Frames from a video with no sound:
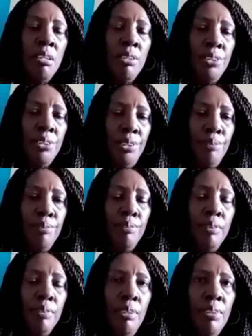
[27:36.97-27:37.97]
on you.
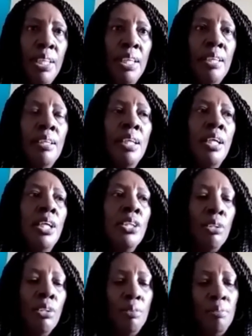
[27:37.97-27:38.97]
Okay. So